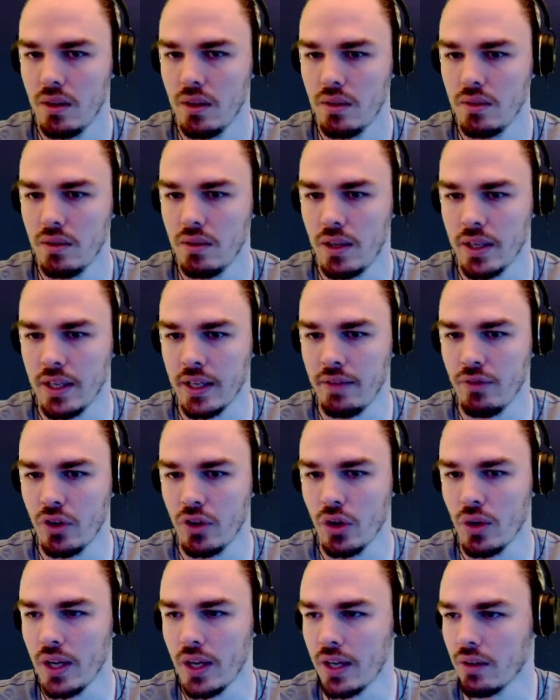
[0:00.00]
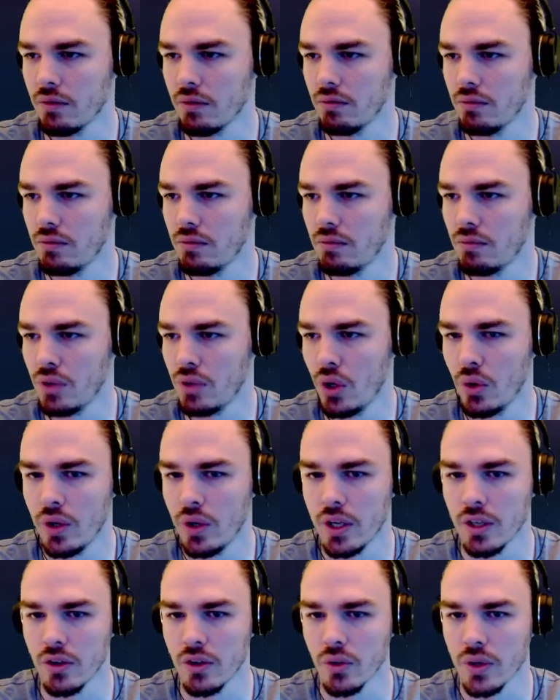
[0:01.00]
I can even go like
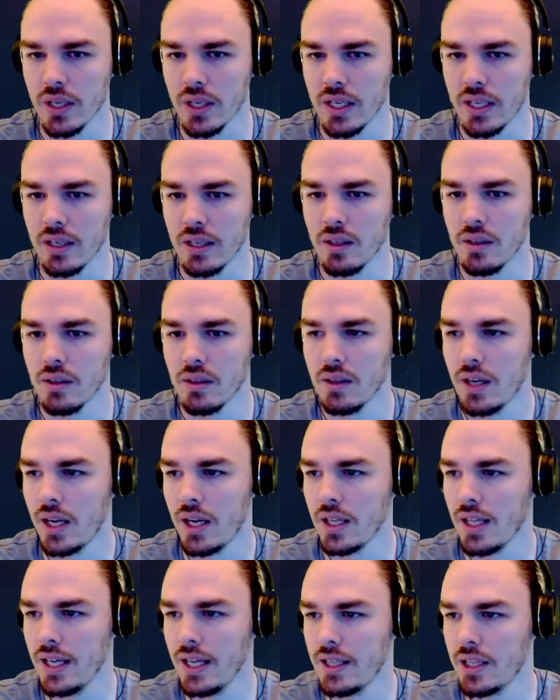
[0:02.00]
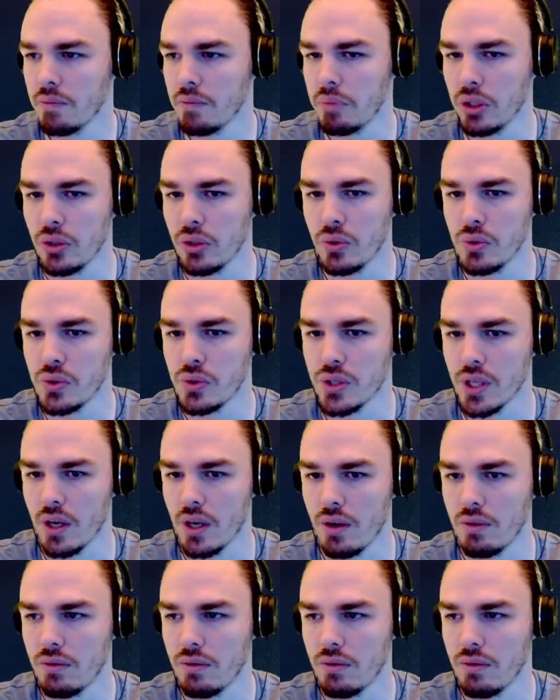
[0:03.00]
Rogadin green. I like the blues though.